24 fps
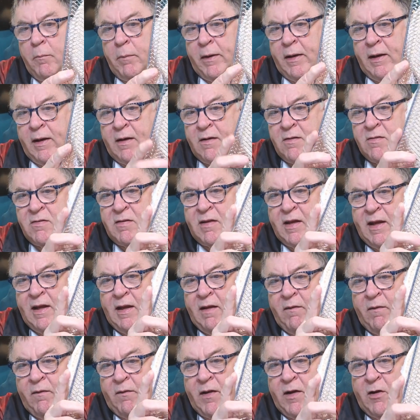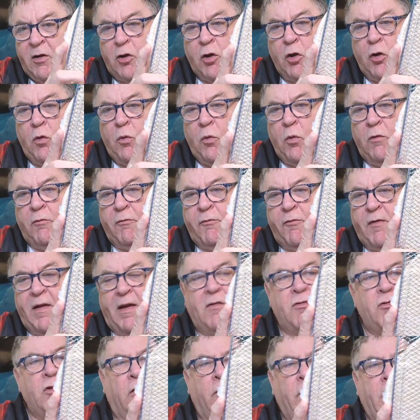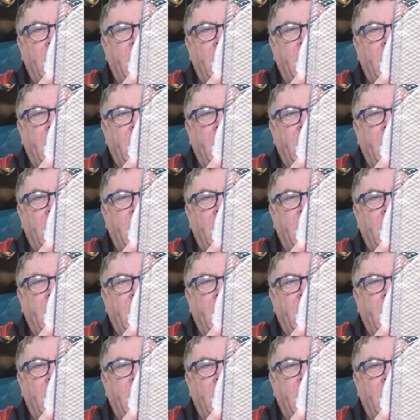But you can see they do fit